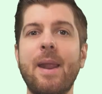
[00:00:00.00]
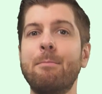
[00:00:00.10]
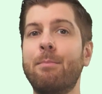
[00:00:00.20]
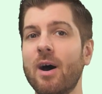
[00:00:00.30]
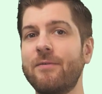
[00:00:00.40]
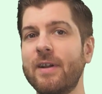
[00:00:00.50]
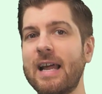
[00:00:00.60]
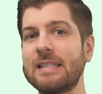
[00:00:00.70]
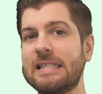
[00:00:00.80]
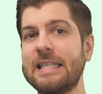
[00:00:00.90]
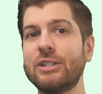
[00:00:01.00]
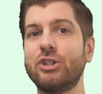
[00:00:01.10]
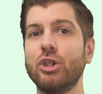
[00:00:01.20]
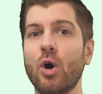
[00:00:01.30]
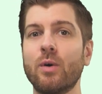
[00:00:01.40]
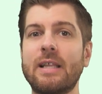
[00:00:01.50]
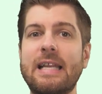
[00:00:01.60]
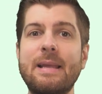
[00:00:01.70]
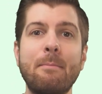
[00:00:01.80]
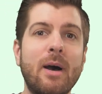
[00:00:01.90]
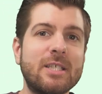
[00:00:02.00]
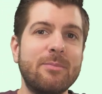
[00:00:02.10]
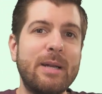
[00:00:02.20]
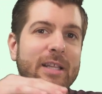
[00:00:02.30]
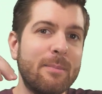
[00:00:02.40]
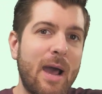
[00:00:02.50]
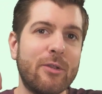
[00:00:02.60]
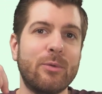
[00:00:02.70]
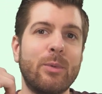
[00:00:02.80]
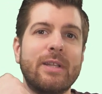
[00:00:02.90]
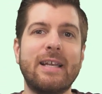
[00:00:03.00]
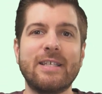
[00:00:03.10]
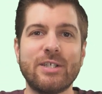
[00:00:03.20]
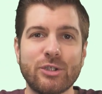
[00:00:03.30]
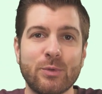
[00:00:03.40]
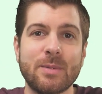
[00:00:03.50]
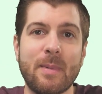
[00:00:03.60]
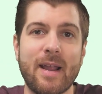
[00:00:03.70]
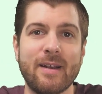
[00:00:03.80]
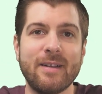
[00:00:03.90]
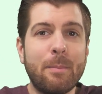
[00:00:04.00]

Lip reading: and Buffett has since joked that he must have been in the bathroom when that decision was made.